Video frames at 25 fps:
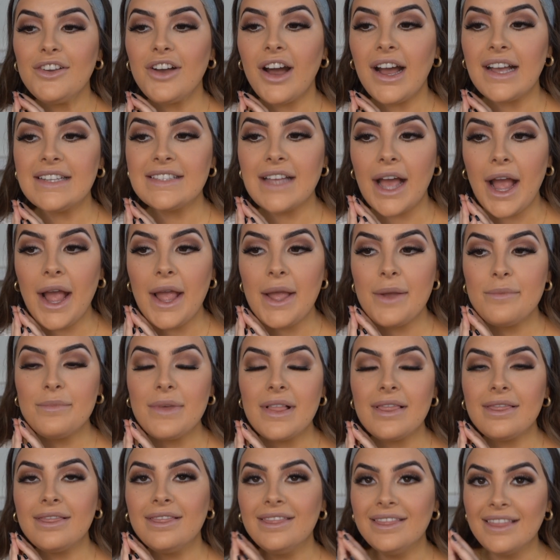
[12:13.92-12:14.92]
Guys, I
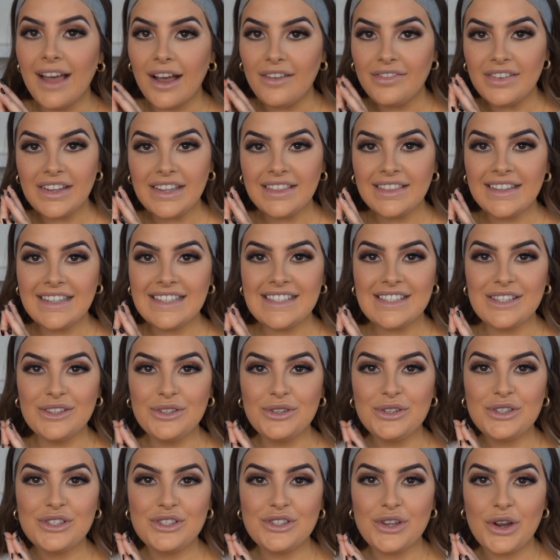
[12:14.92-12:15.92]
am loving this
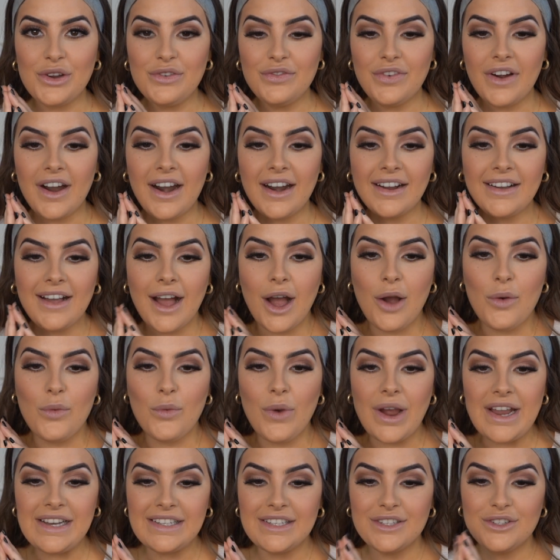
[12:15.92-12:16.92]
look so far. I
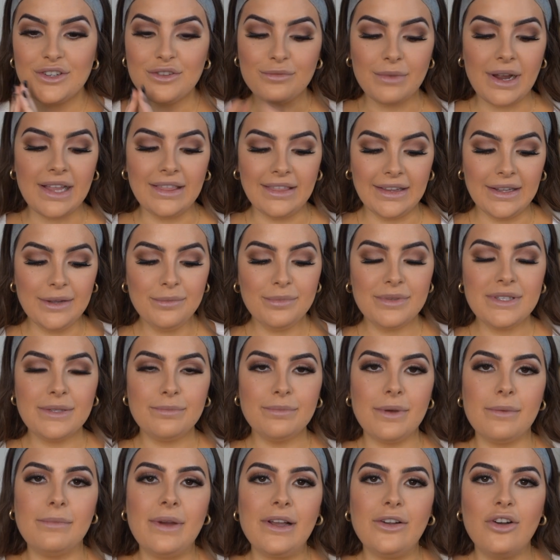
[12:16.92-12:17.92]
can't wait to do my
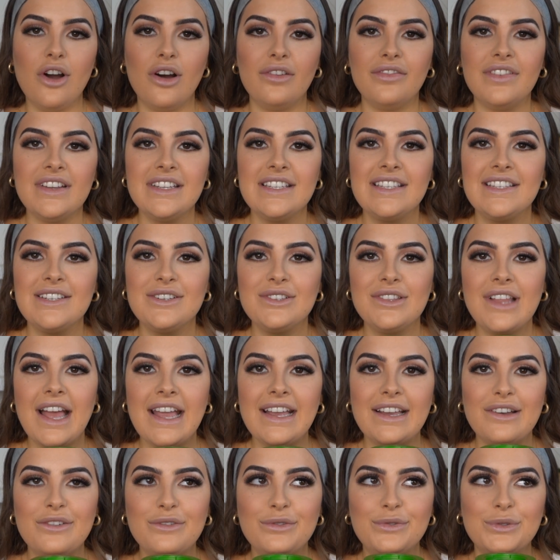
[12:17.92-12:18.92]
lips, but my coffee's still
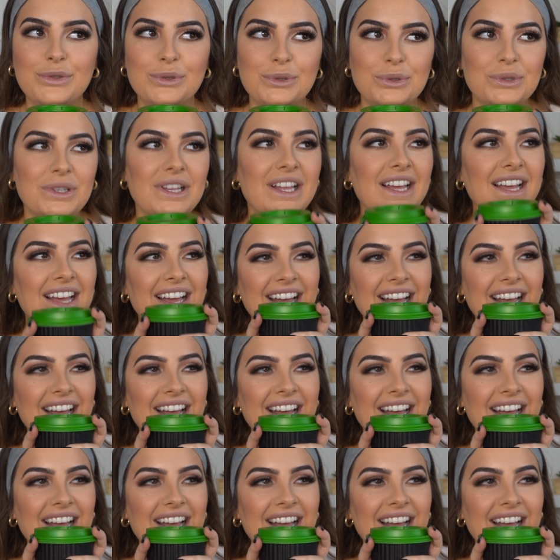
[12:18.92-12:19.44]
like full.